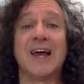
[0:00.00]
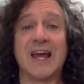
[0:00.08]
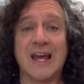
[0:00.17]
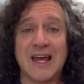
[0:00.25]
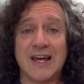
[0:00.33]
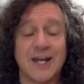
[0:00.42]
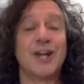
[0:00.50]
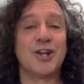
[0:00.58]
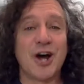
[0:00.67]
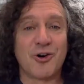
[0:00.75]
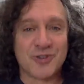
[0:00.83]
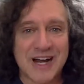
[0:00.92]

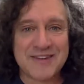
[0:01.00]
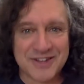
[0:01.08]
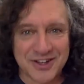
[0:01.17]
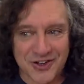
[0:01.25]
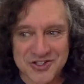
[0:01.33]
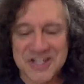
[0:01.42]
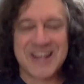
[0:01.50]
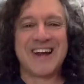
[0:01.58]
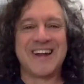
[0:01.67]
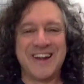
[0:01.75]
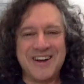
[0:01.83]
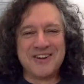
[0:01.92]
No, not even close.
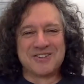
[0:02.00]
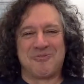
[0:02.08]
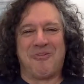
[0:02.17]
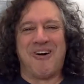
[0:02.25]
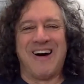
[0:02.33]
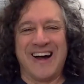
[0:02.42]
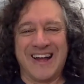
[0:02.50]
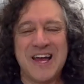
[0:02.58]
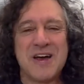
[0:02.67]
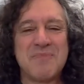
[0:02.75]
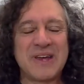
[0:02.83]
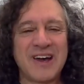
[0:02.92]
And here's why.
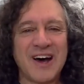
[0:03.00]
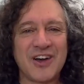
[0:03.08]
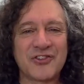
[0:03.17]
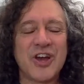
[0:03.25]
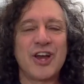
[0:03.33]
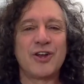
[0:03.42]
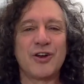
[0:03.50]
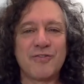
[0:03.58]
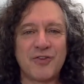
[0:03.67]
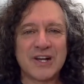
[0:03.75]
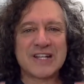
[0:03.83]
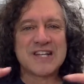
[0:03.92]
Because your
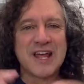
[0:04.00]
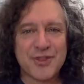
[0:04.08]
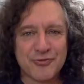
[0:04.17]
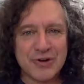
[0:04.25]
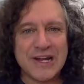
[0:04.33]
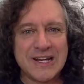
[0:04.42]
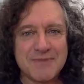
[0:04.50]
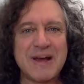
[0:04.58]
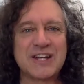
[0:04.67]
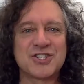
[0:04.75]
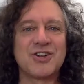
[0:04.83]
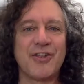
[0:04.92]
foot is a
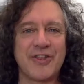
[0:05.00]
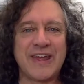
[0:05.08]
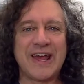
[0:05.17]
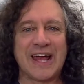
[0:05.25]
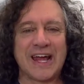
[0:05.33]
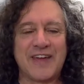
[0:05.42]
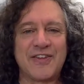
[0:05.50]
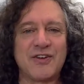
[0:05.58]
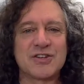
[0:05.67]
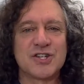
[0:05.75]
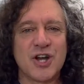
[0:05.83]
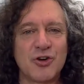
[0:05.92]
three-dimensional thing, and
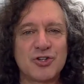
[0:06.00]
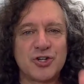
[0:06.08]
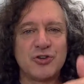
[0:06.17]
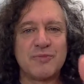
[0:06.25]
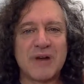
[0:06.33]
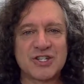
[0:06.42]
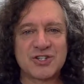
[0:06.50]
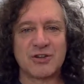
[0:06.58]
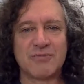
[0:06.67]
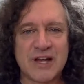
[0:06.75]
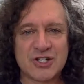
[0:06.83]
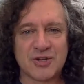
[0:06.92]
there is no
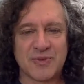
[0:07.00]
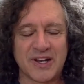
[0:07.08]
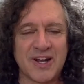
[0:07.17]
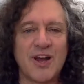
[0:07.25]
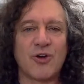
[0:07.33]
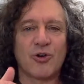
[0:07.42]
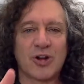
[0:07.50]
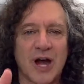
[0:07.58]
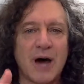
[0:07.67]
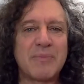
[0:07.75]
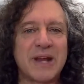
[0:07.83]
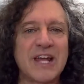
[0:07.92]
two-dimensional measurement or
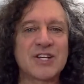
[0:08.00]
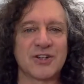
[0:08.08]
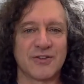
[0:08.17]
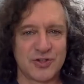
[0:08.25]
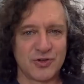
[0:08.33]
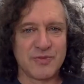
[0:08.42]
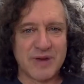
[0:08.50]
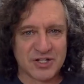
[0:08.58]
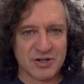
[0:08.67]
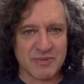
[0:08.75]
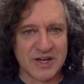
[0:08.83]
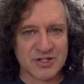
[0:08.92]
combination of
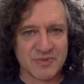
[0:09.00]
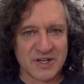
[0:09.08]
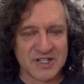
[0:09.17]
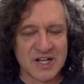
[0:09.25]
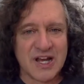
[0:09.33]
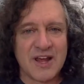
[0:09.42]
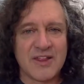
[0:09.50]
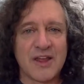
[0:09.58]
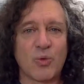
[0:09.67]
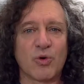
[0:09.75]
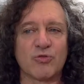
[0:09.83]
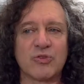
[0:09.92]
two-dimensional measurements
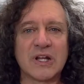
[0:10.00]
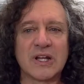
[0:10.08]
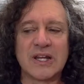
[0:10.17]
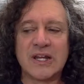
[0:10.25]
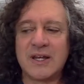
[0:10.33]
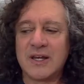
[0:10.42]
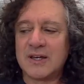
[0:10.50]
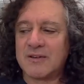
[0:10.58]
that will really